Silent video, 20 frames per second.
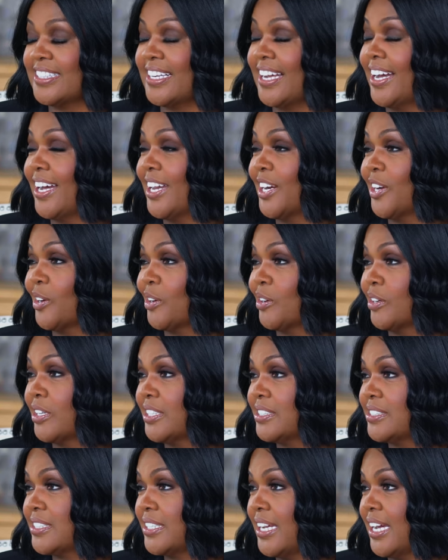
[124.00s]
an honor.
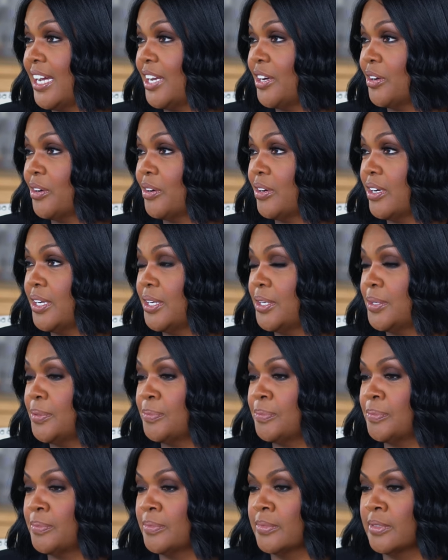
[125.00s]
It's mm-hmm. an honor.
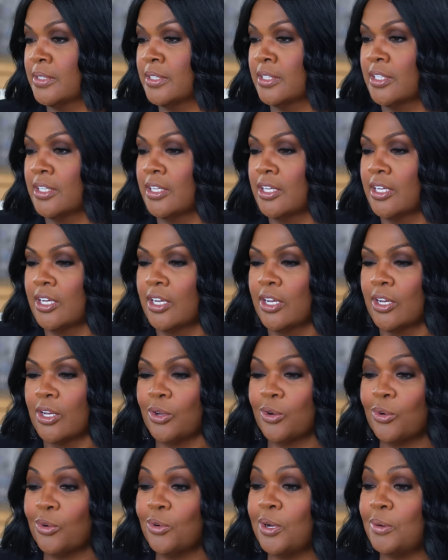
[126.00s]
Um,
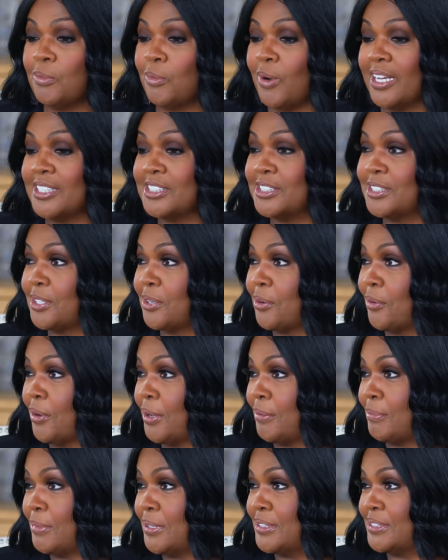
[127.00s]
grew up watching the
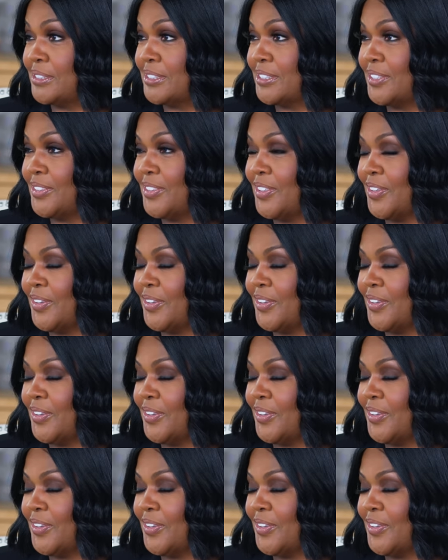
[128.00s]
Grammys, yeah. you